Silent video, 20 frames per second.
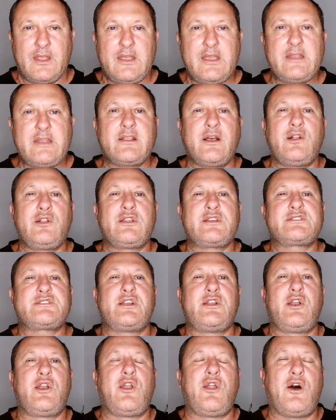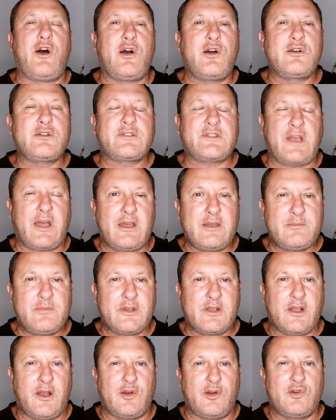He told us a long time
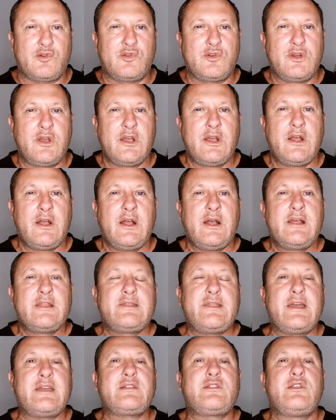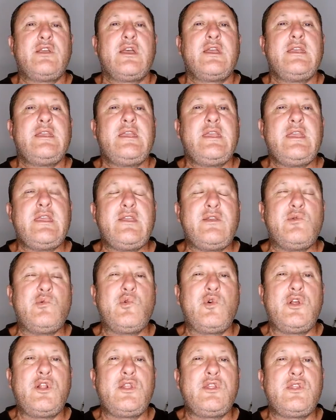ago that he
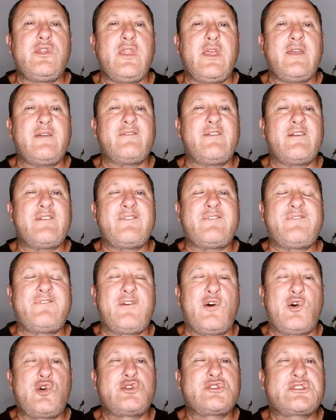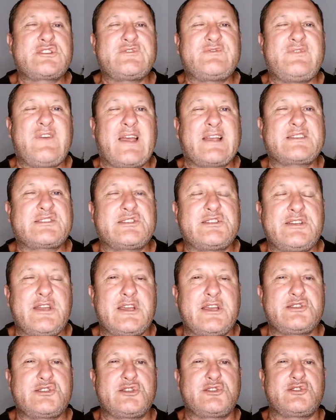will never force
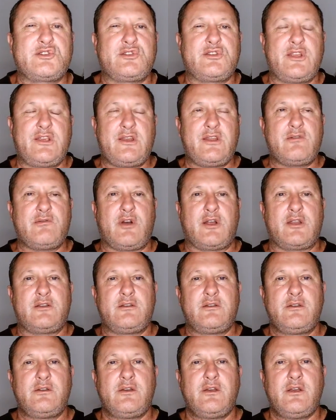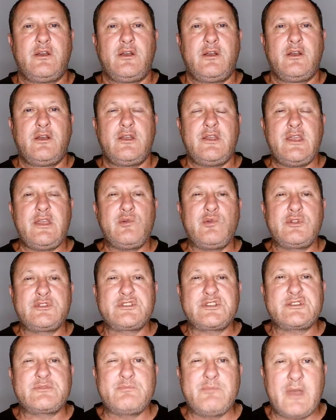vaccinations on anyone. He will
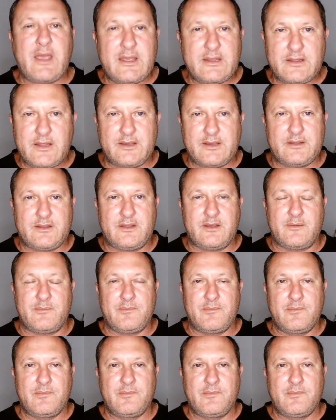just mandate them.